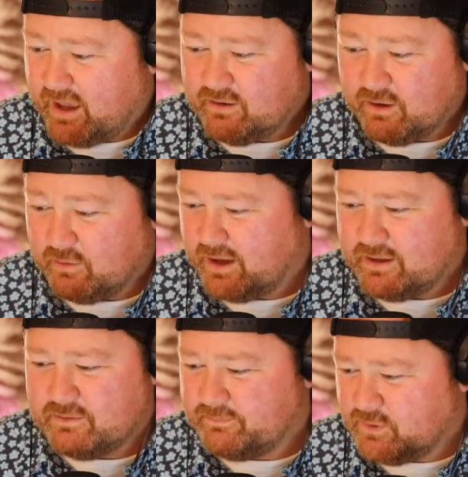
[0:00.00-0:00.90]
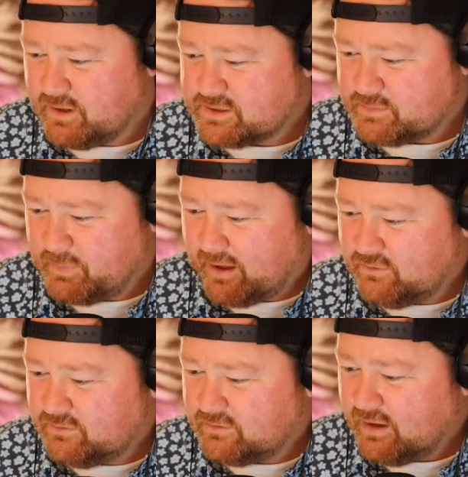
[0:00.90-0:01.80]
Okay, you guys are pals.
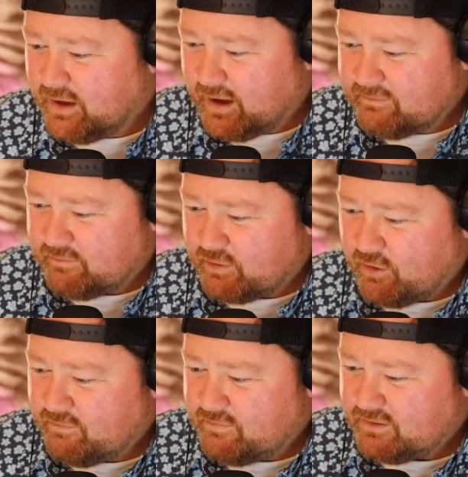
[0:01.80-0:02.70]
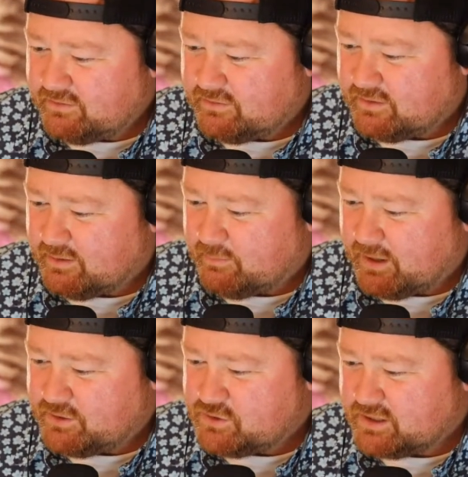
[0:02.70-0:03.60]
I've never heard of this, but
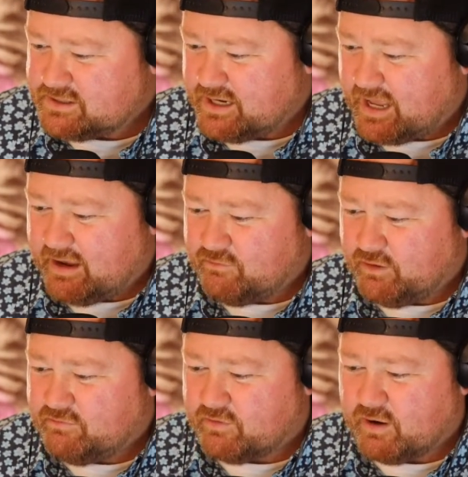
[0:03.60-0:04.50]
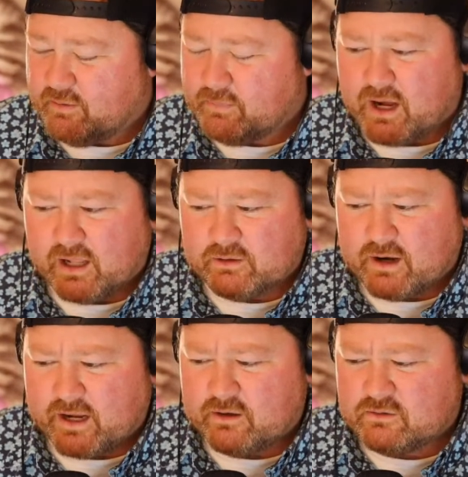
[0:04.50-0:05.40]
interested. Avery from
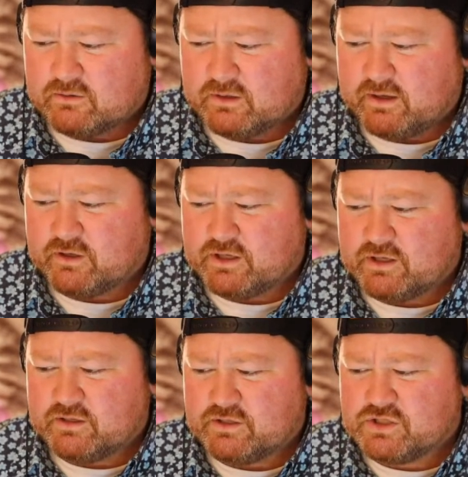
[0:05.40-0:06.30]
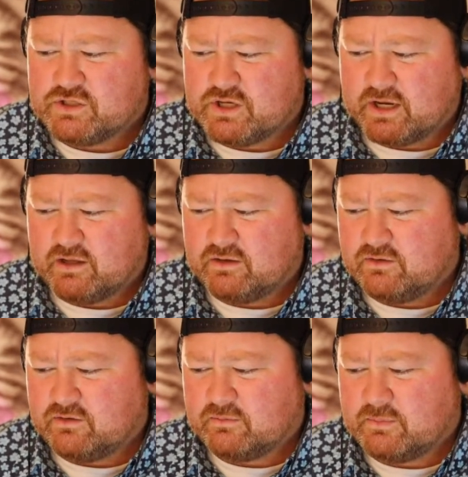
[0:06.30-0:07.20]
Colorado. Avery Jenkins.
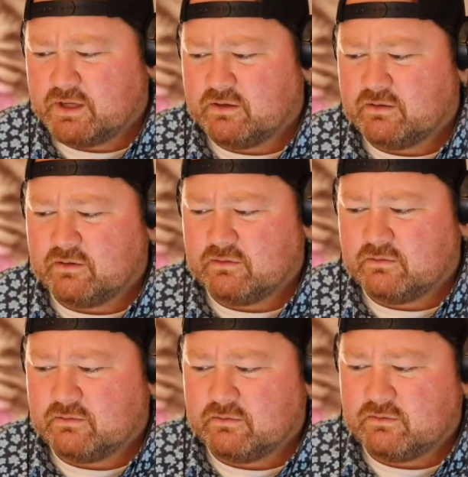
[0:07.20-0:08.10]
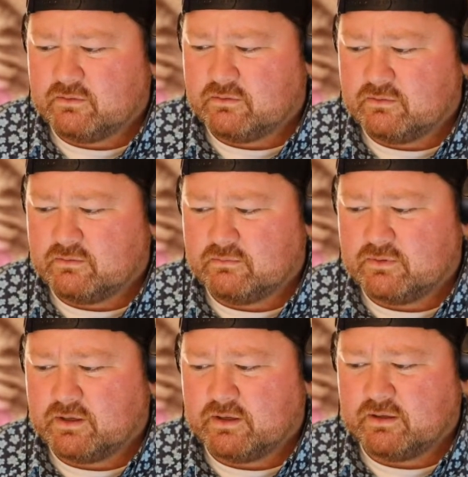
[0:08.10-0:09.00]
I'm not. Uh,
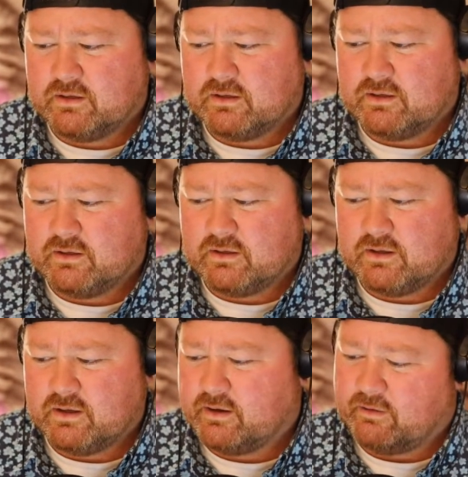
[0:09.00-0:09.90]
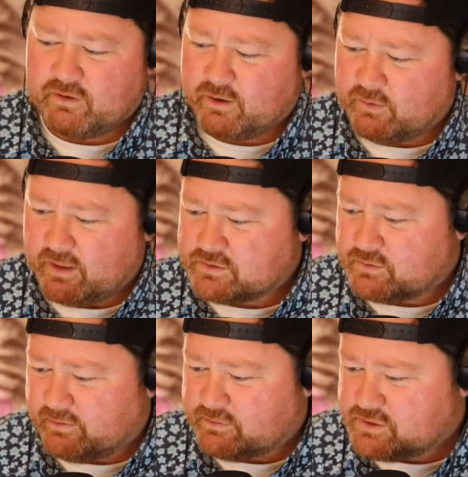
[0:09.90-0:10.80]
I forget what that was in
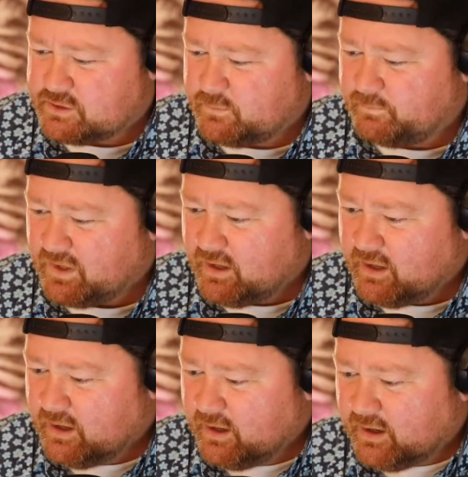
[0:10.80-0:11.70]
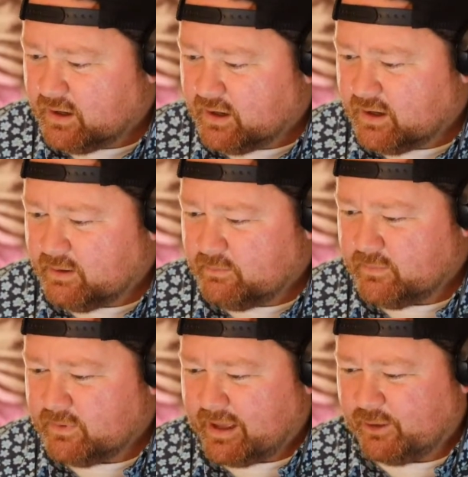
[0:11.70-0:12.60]
reference to.
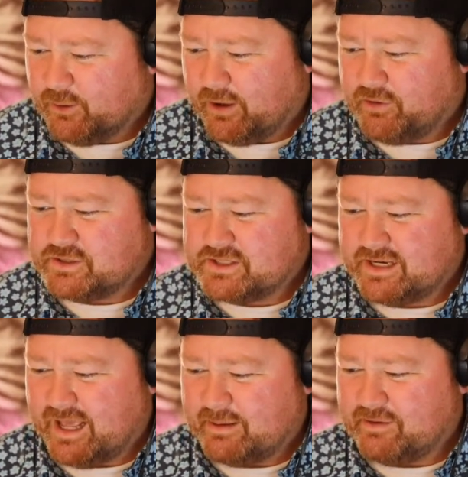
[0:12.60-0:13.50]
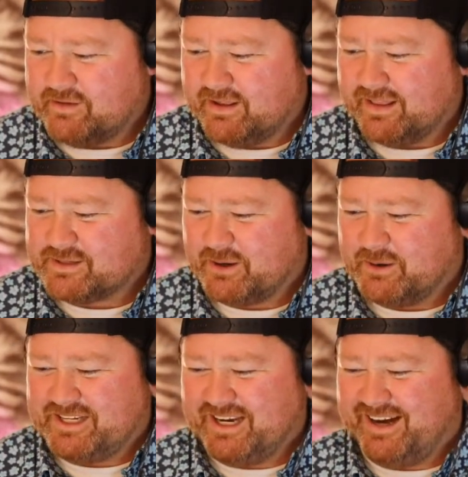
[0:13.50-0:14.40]
LOL 13 ABV. Let's go,
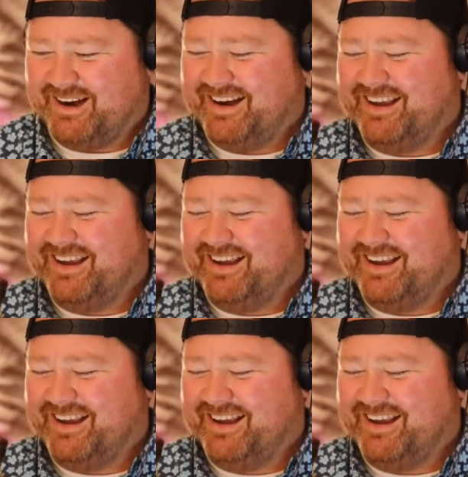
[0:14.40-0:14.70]
Terry.